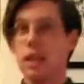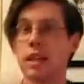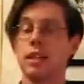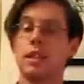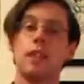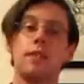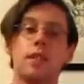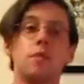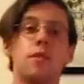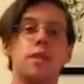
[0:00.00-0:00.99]
Instead of
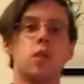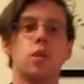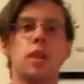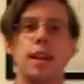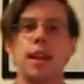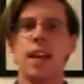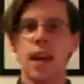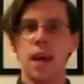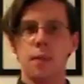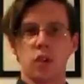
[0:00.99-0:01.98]
some movies who are like,
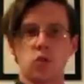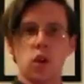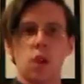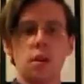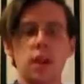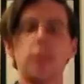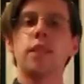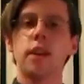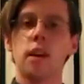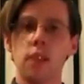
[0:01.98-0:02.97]
epic drama, and
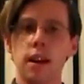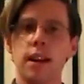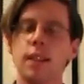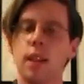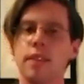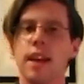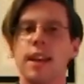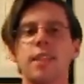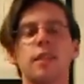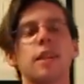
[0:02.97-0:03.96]
you're like, alright, I'd love
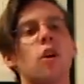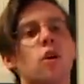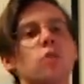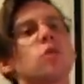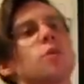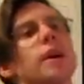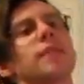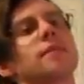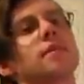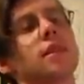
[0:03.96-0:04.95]
that. And they're like, oh, too
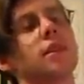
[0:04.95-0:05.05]
bad.